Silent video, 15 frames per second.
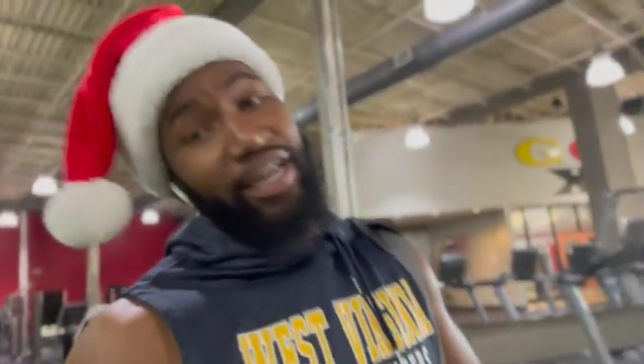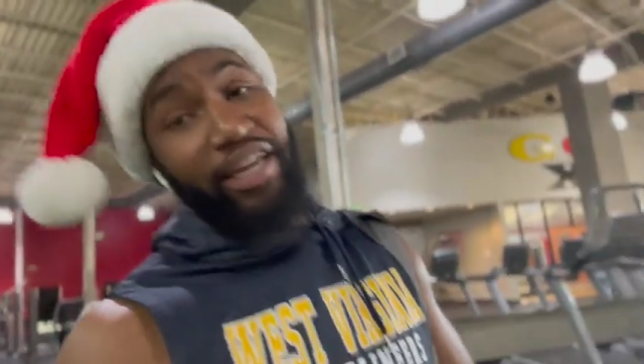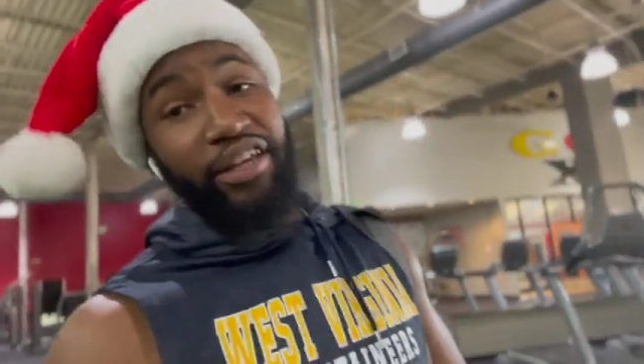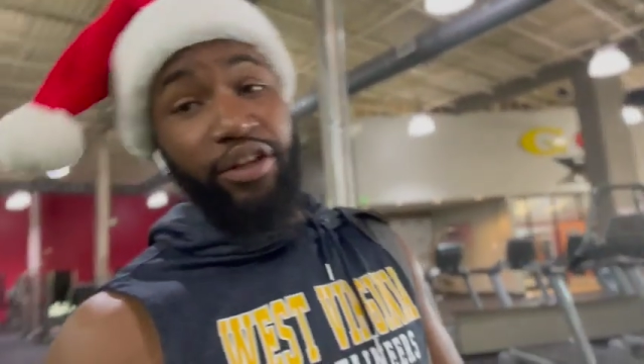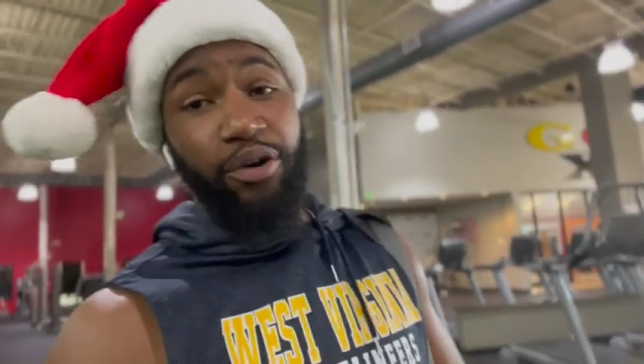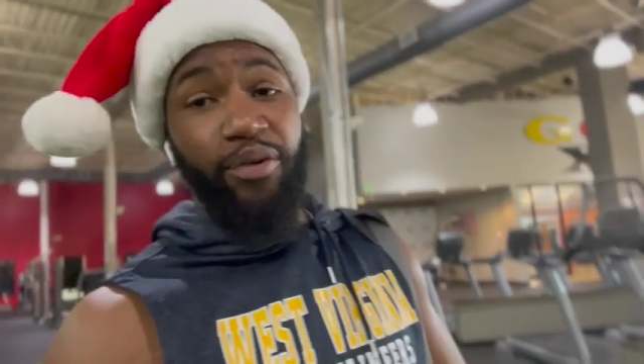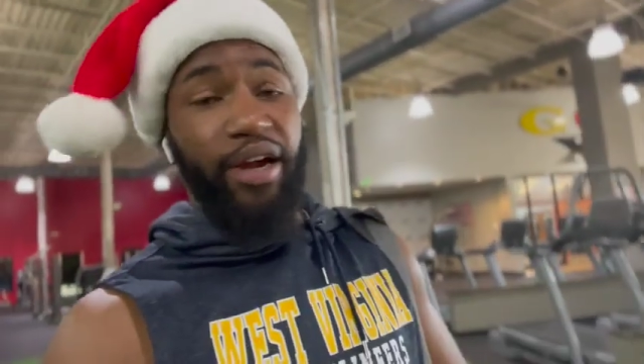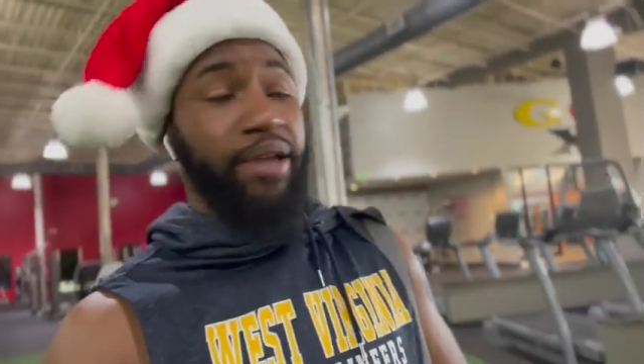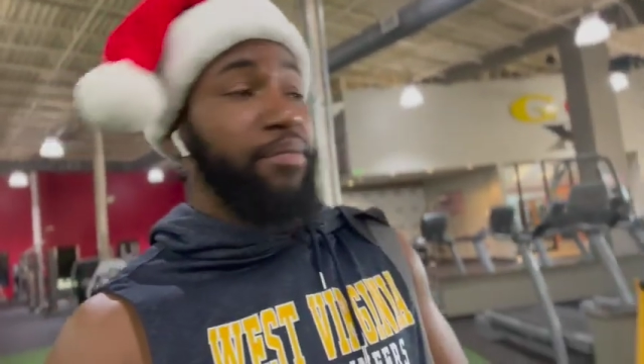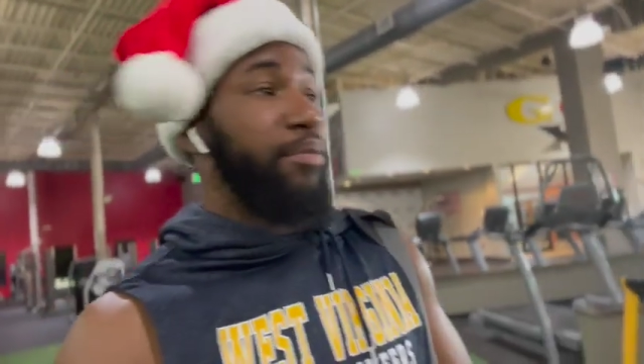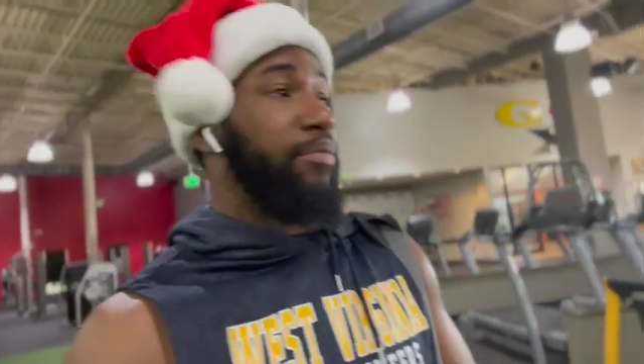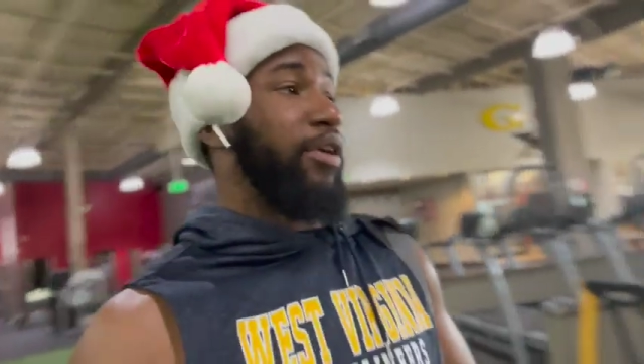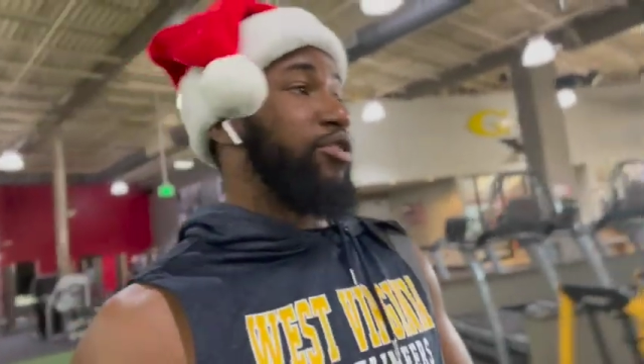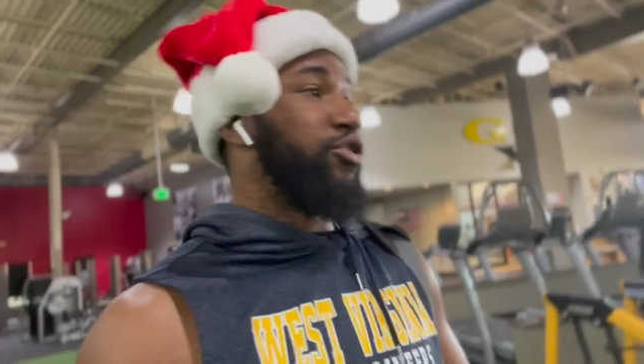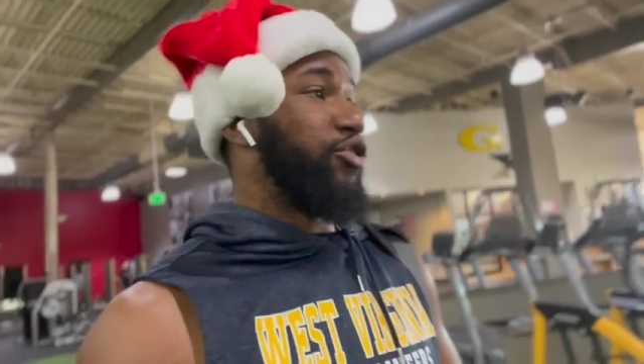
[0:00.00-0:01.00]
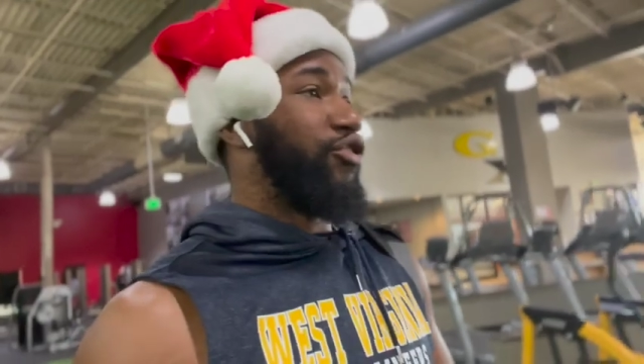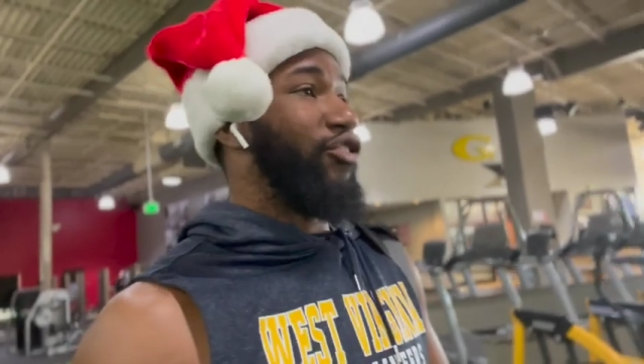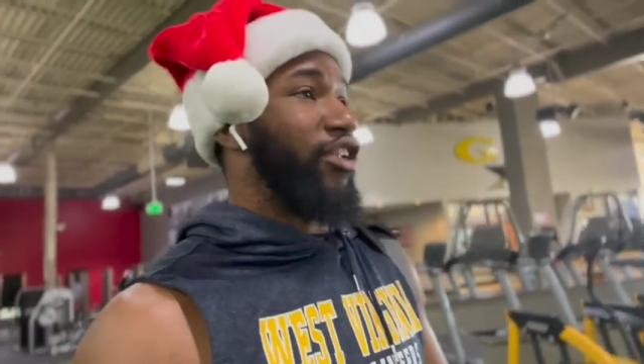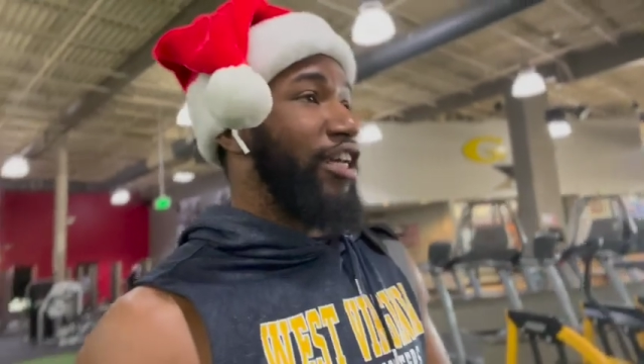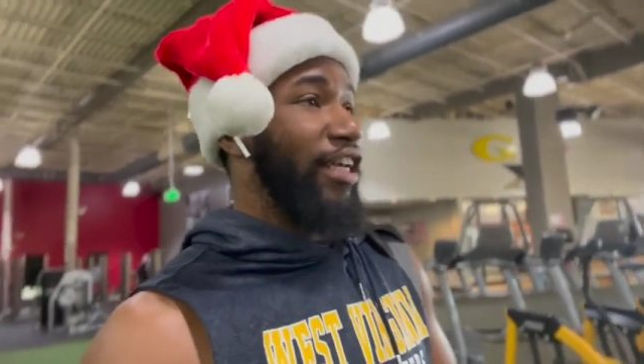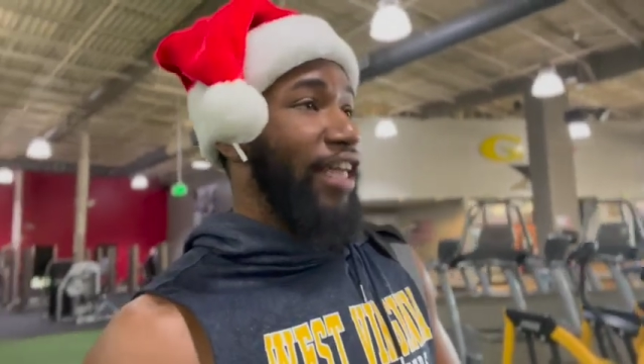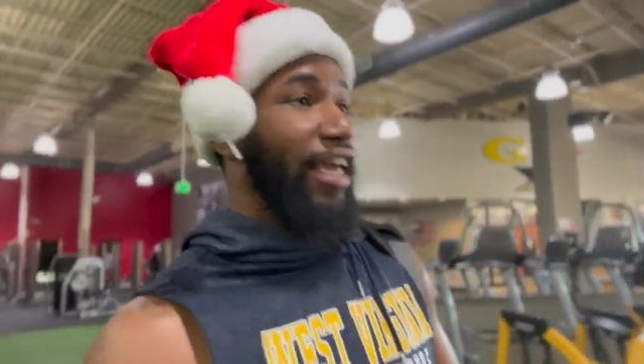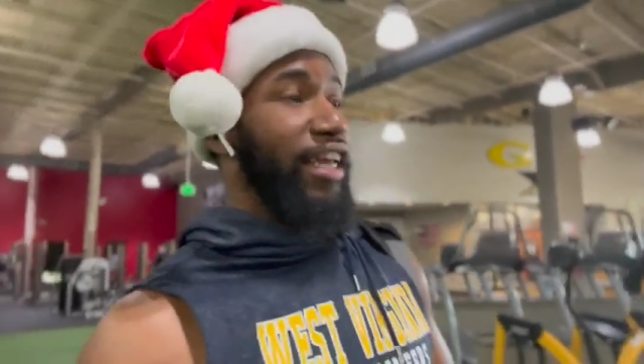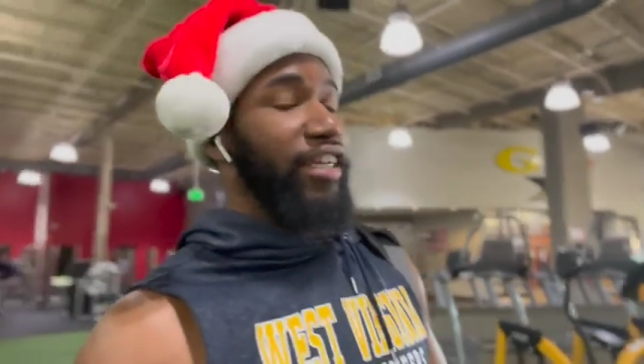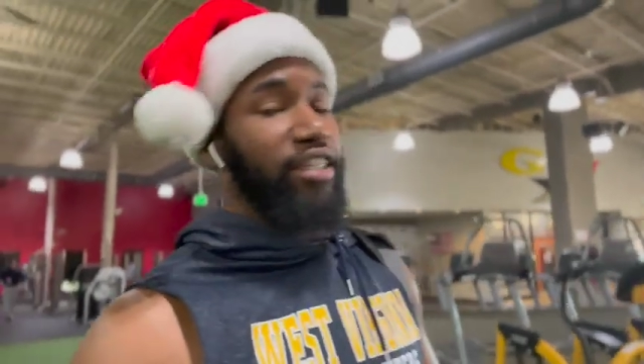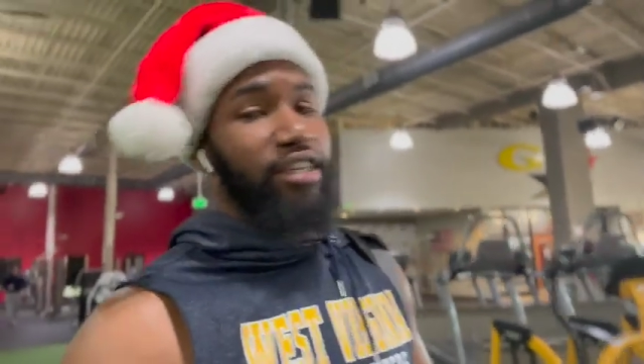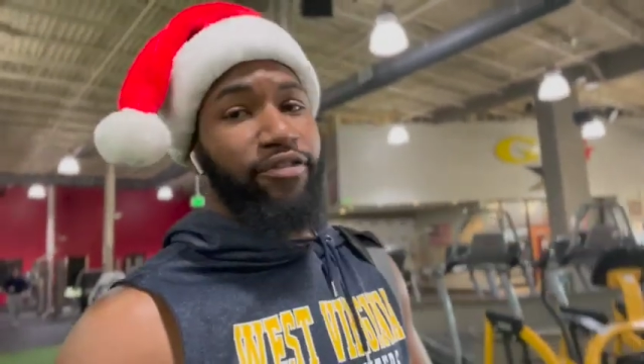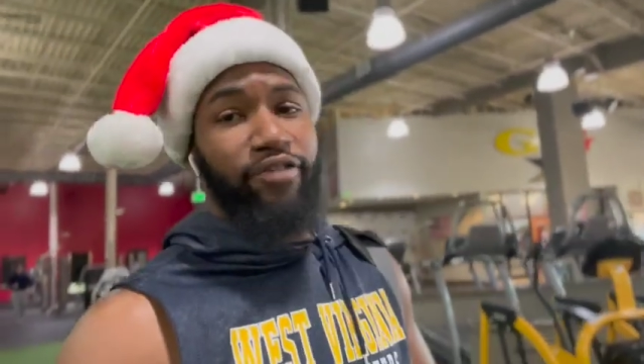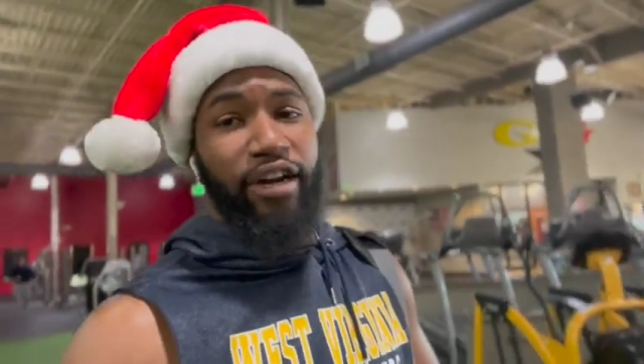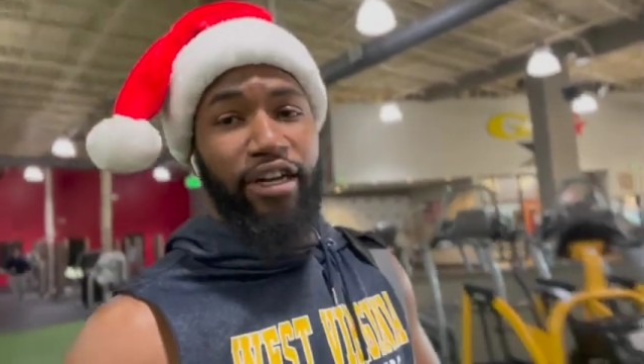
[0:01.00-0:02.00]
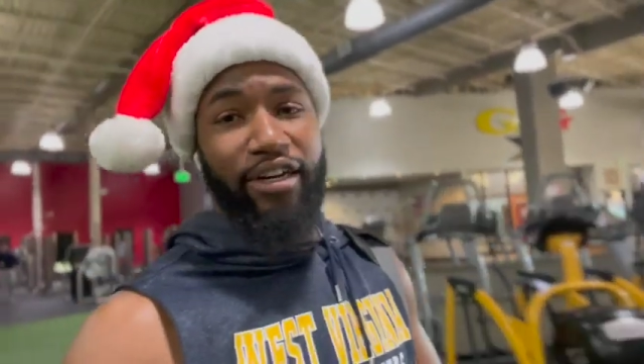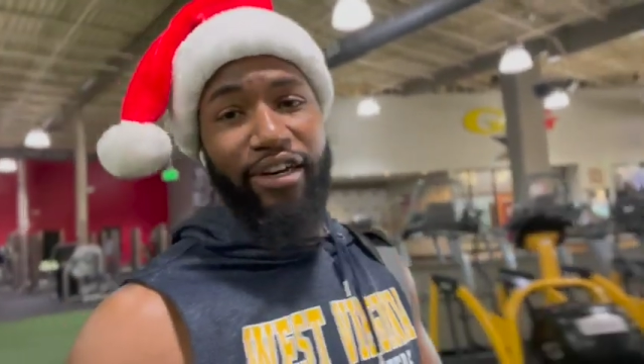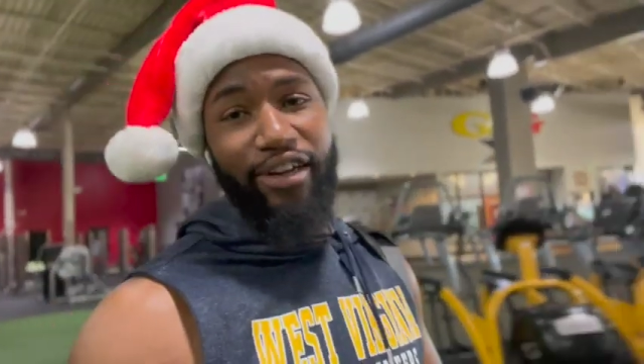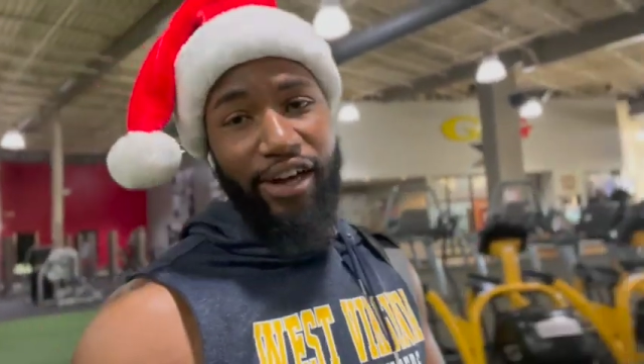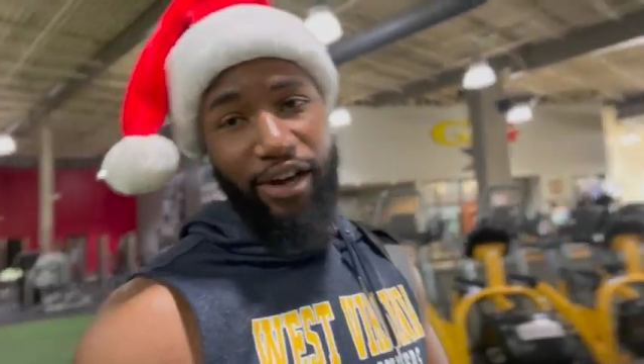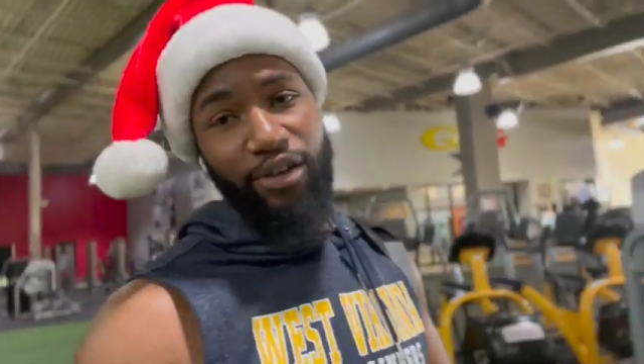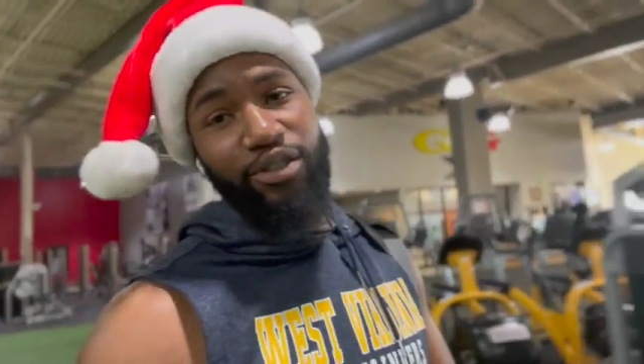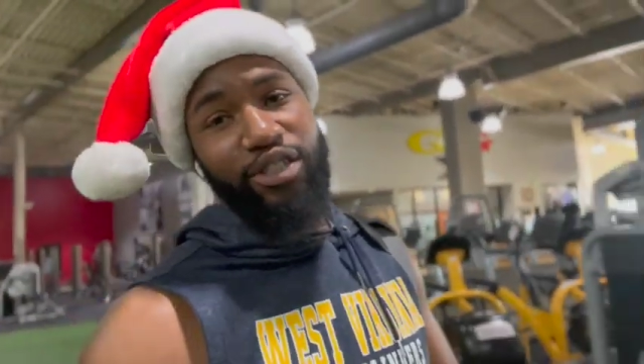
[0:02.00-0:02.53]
Either way, my muscles feel engaged and ready to go.